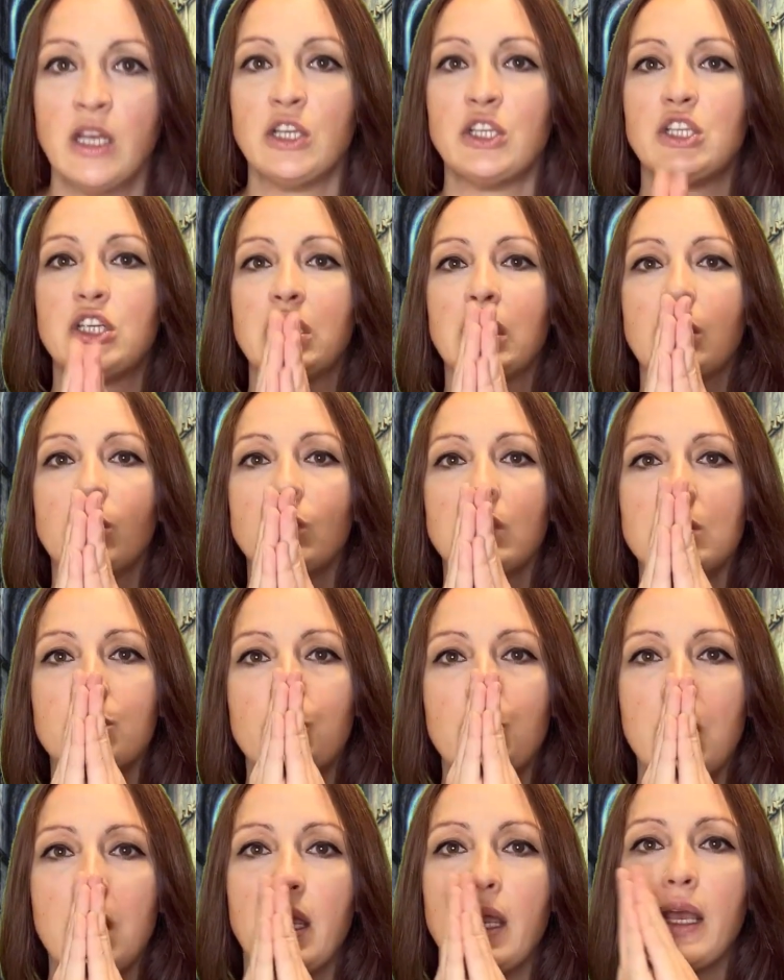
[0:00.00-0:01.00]
she was
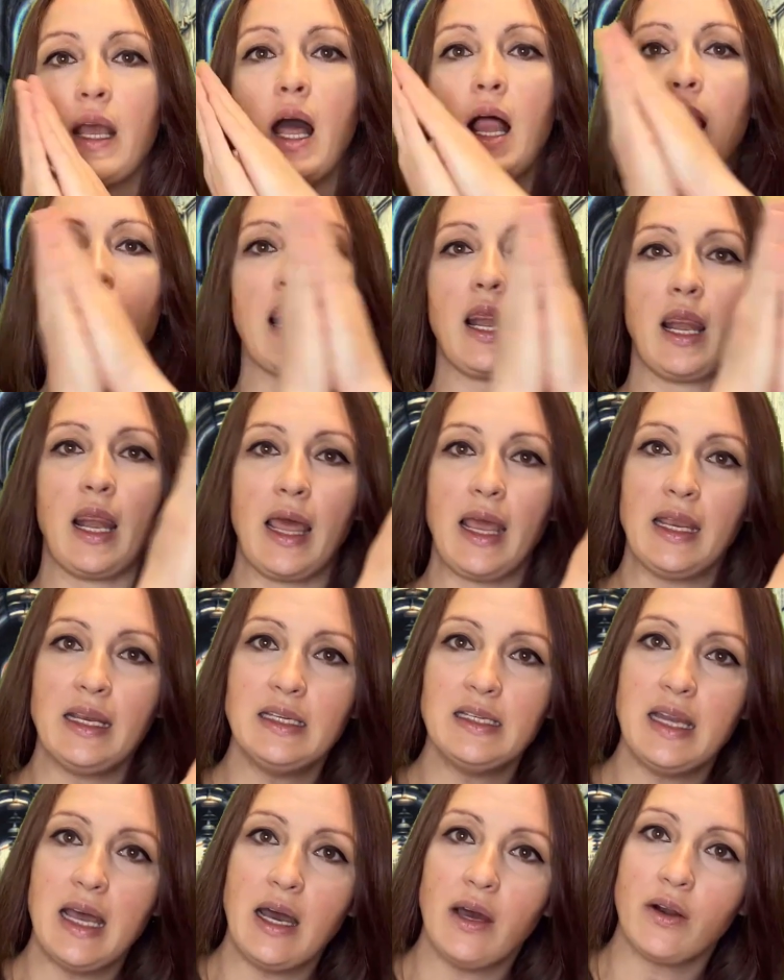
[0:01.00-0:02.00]
being
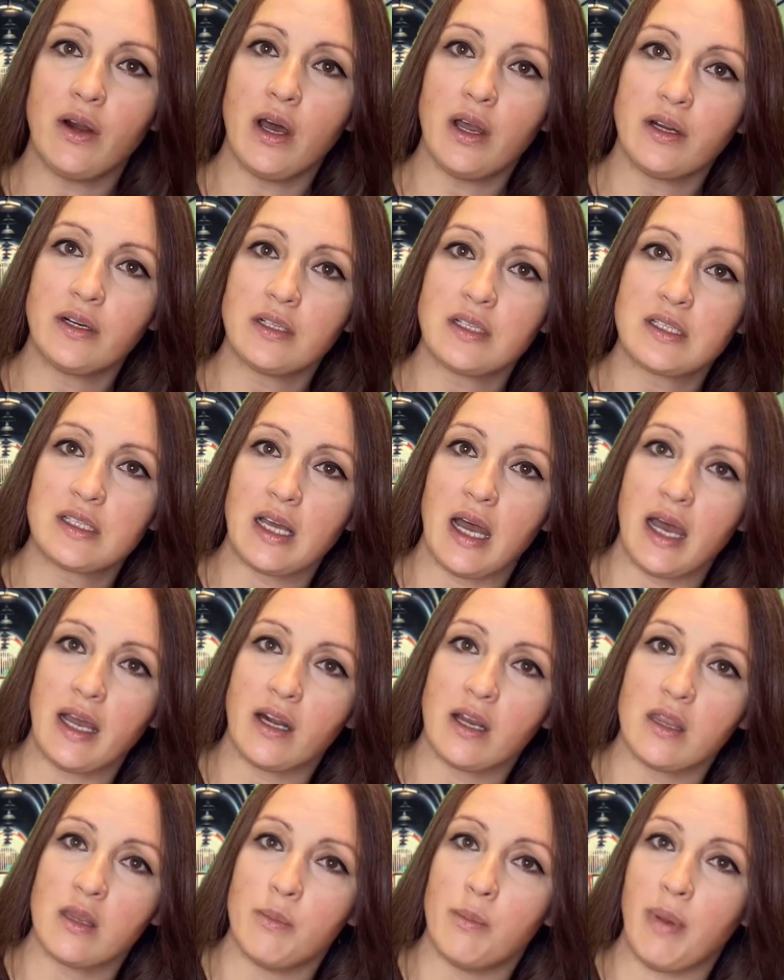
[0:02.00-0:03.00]
laid down on her side
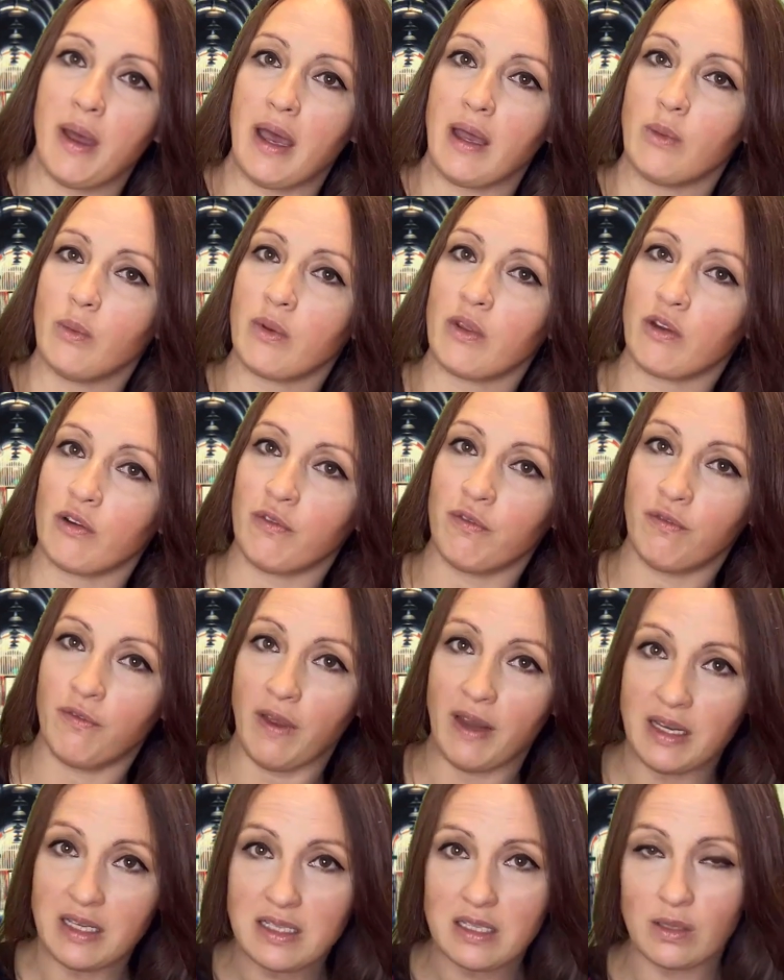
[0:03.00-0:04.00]
on the bed with her
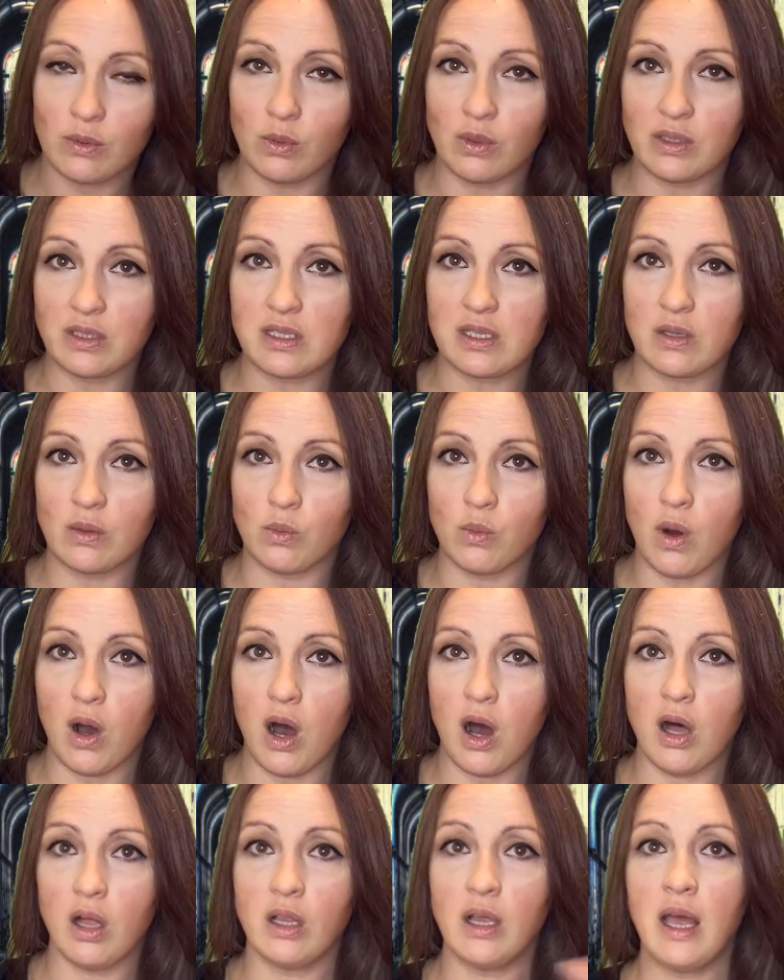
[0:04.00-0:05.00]
face towards the
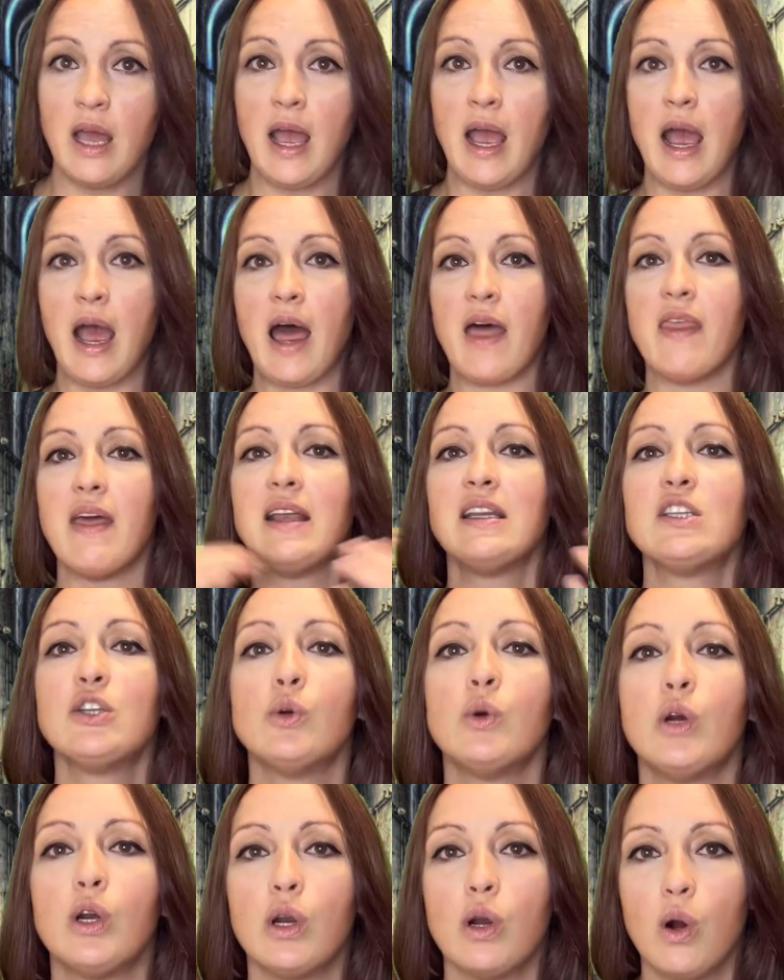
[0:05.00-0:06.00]
wall, and then
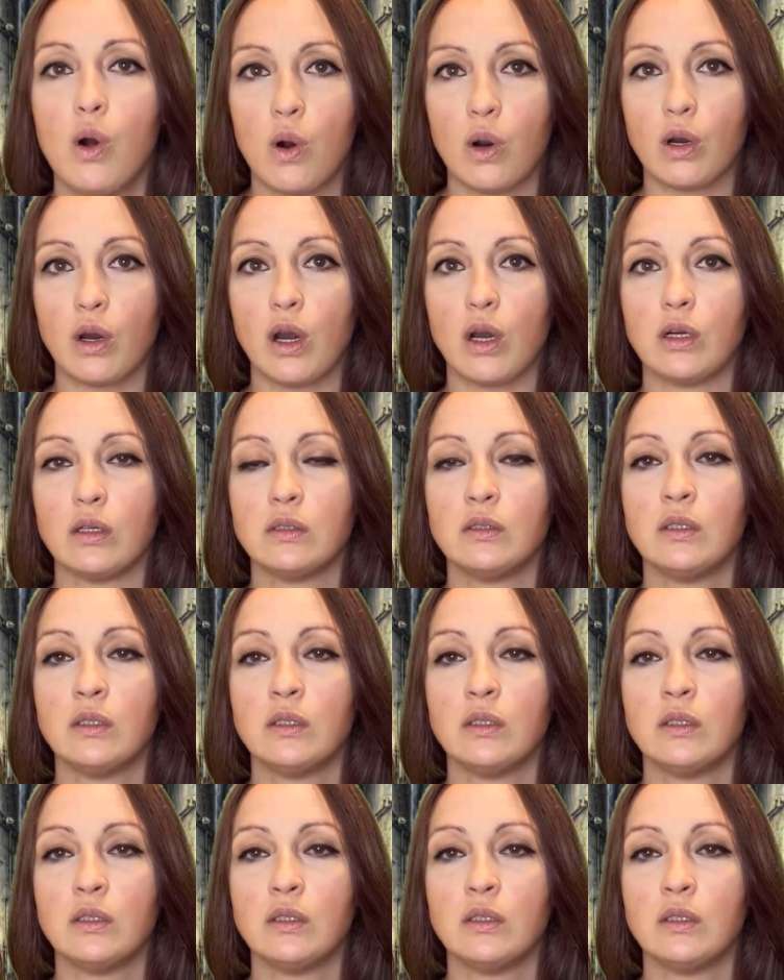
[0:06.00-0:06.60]
to her horror,